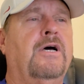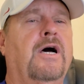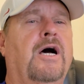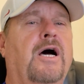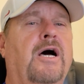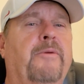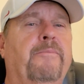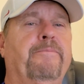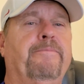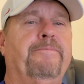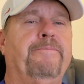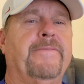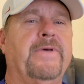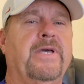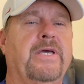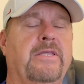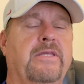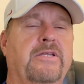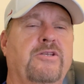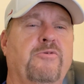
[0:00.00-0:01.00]

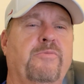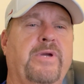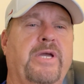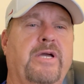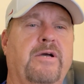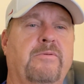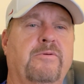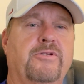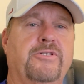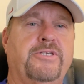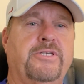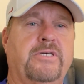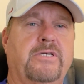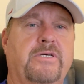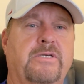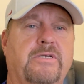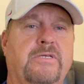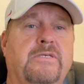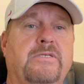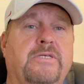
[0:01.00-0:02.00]
And then you'll be able
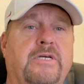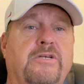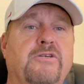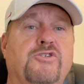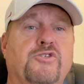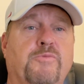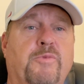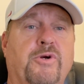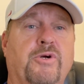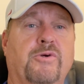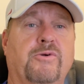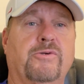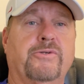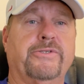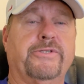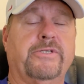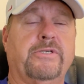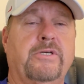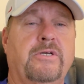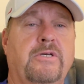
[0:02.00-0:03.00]
to set your SMART
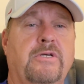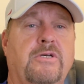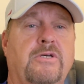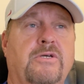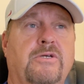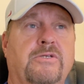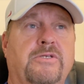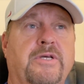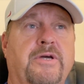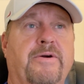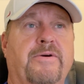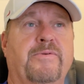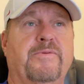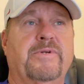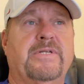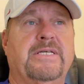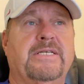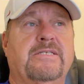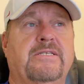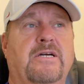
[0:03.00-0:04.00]
goals. Now,
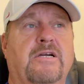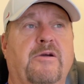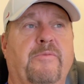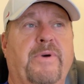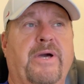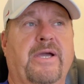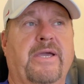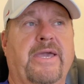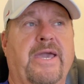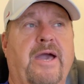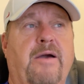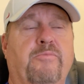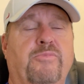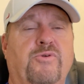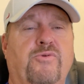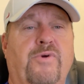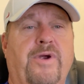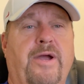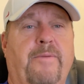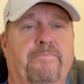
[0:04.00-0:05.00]
let's talk about gap and
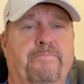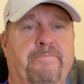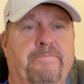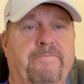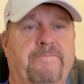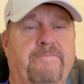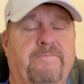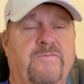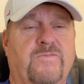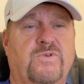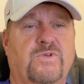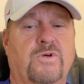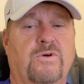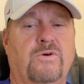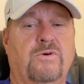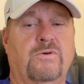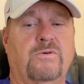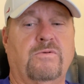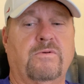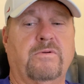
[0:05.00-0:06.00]
wrap.
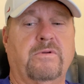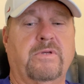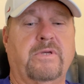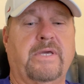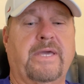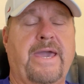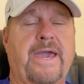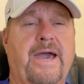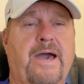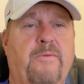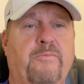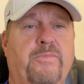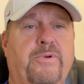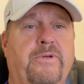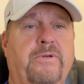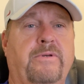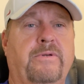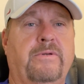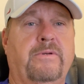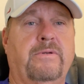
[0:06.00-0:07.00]
So, gap
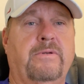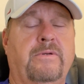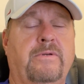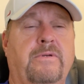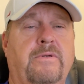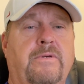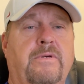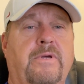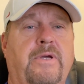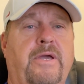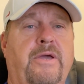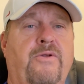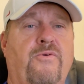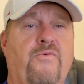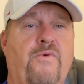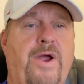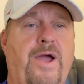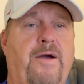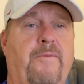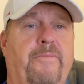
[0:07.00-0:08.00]
and
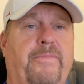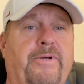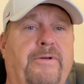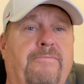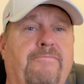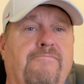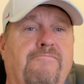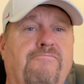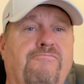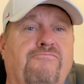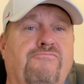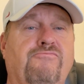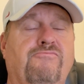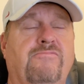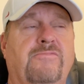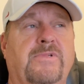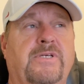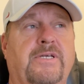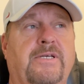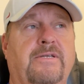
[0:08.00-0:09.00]
wrap.
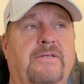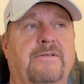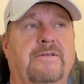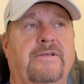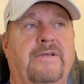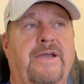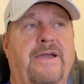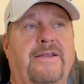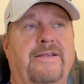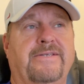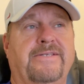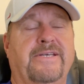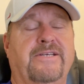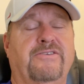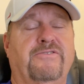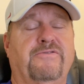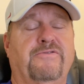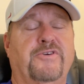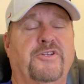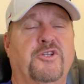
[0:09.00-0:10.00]
It kind of sounds
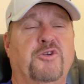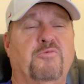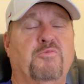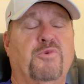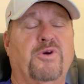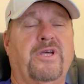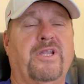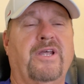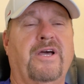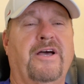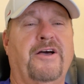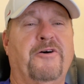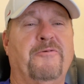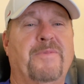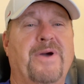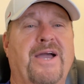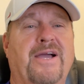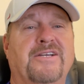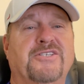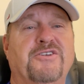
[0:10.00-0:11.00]
funny, but
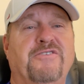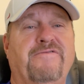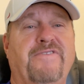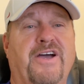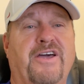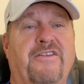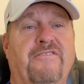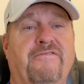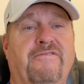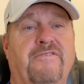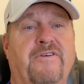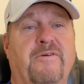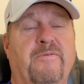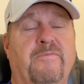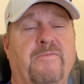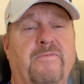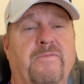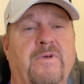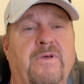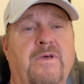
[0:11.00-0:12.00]
I actually found it
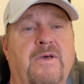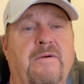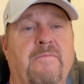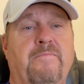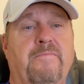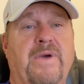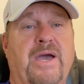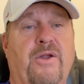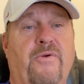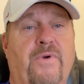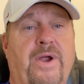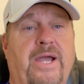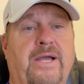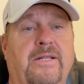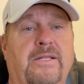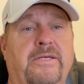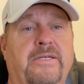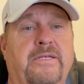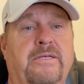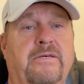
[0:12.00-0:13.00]
from Matt
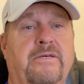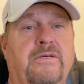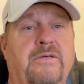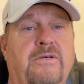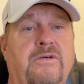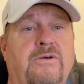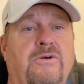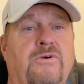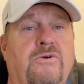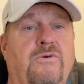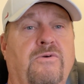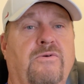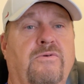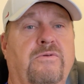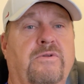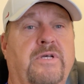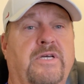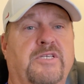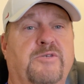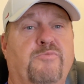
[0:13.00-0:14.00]
Ragland, who
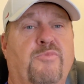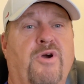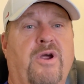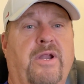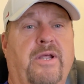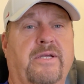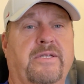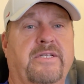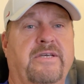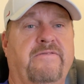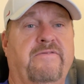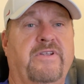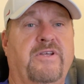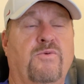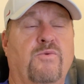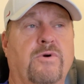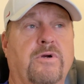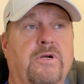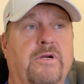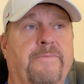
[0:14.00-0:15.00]
does productivity
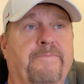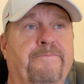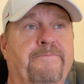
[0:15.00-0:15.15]
work.